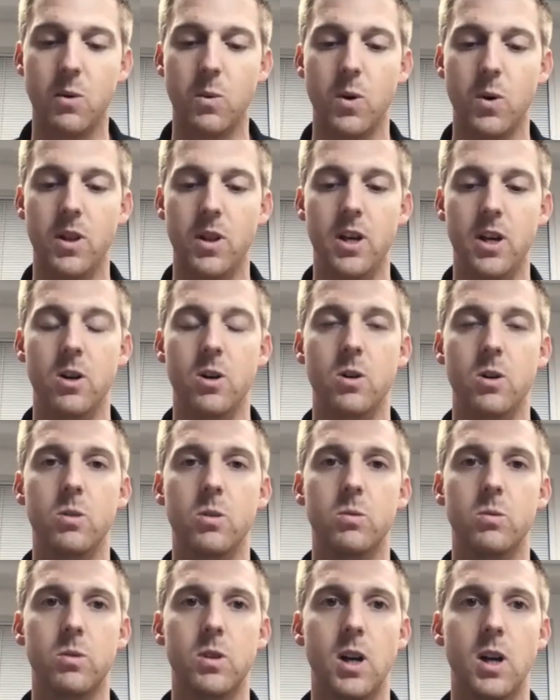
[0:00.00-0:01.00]
where
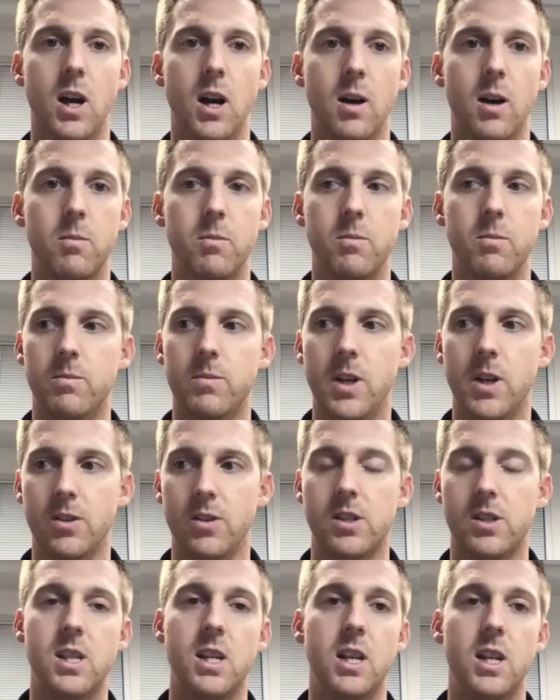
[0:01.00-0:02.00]
they'll um, they'll
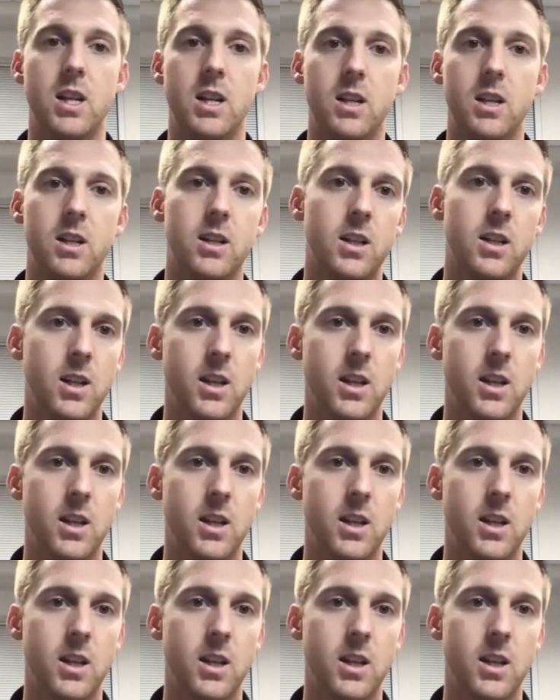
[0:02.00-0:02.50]
send